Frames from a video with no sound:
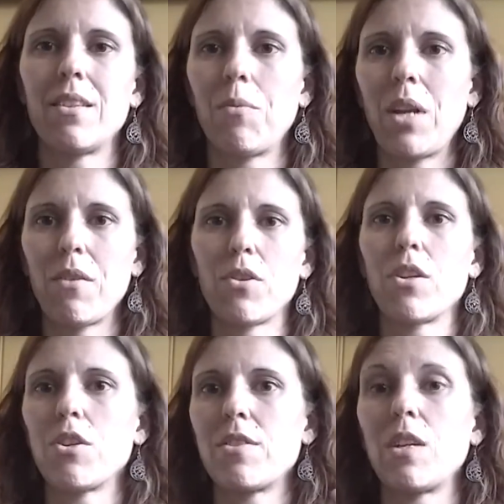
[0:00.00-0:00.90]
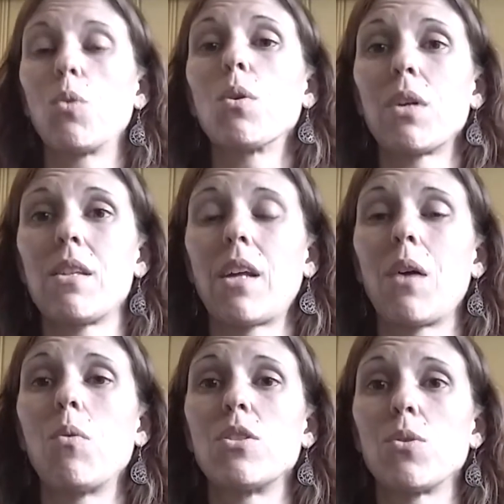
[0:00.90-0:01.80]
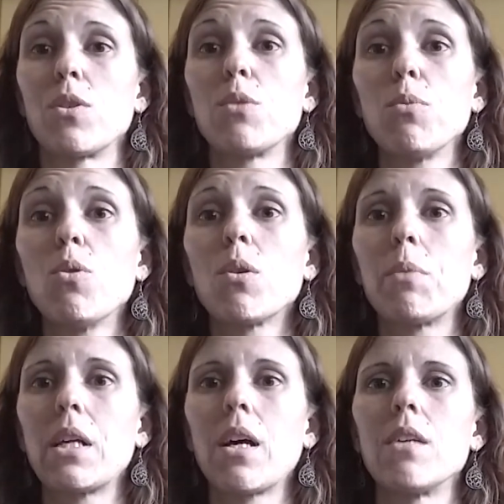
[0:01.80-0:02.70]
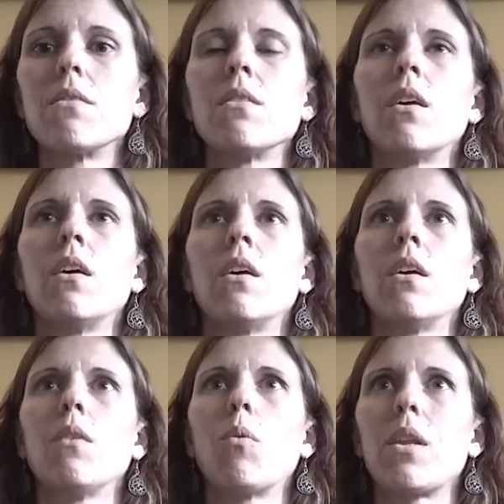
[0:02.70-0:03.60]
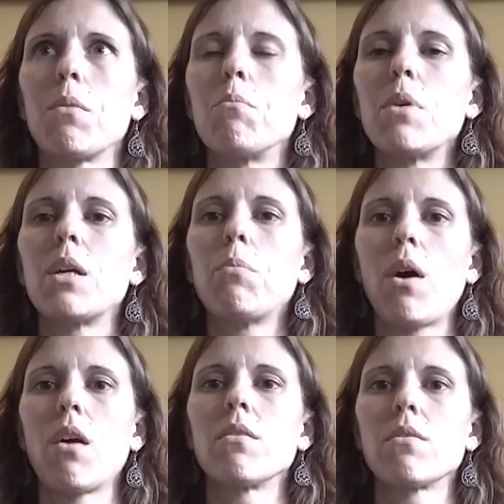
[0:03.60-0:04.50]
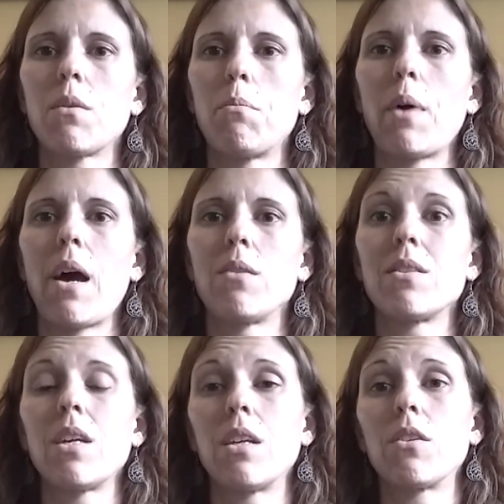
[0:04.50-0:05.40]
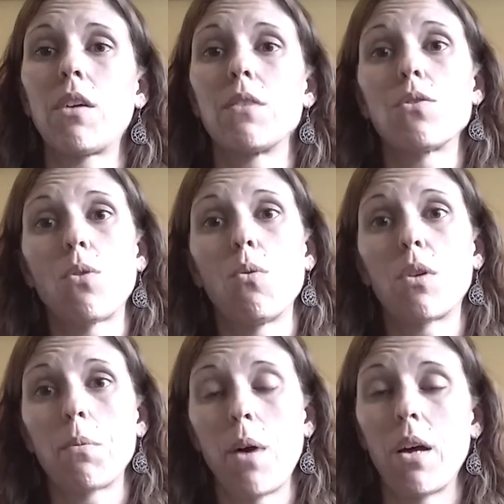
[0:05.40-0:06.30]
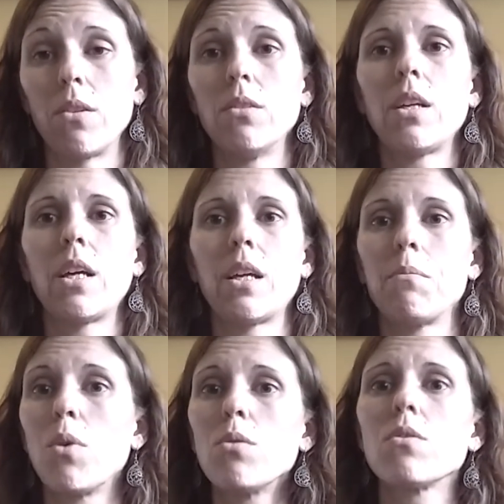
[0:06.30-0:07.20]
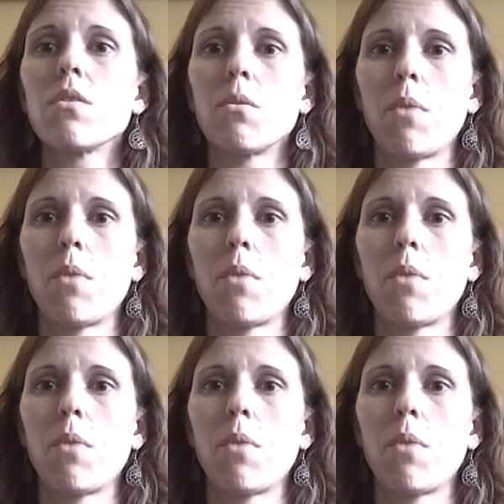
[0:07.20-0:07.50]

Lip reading: whenever there's inquiry that I want to explore, because one of the big parts about the integrative soul work model, and most of the